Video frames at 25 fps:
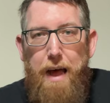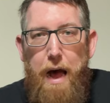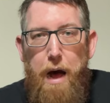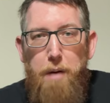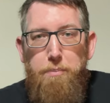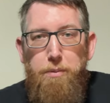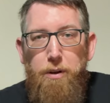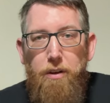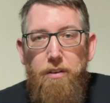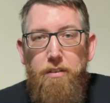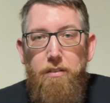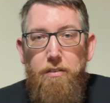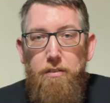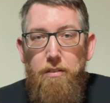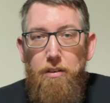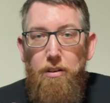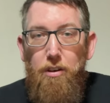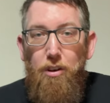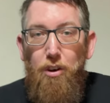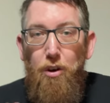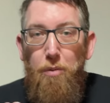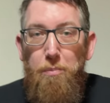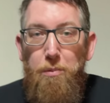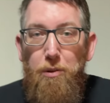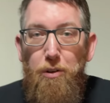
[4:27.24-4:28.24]
Abdul,
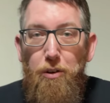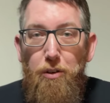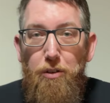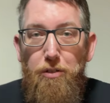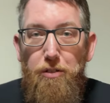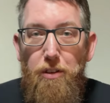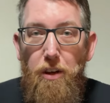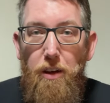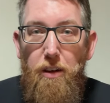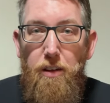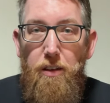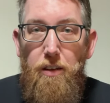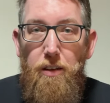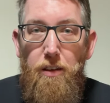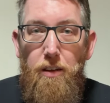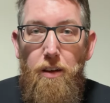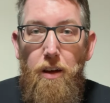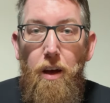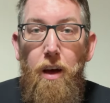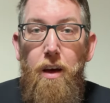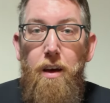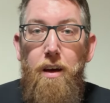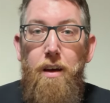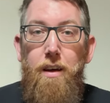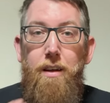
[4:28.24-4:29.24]
come closer.
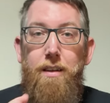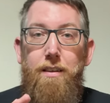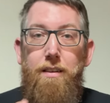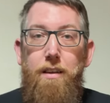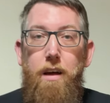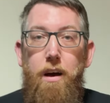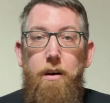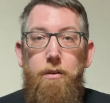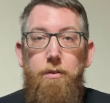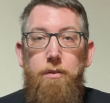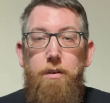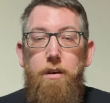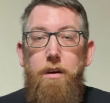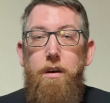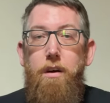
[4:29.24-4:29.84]
Now,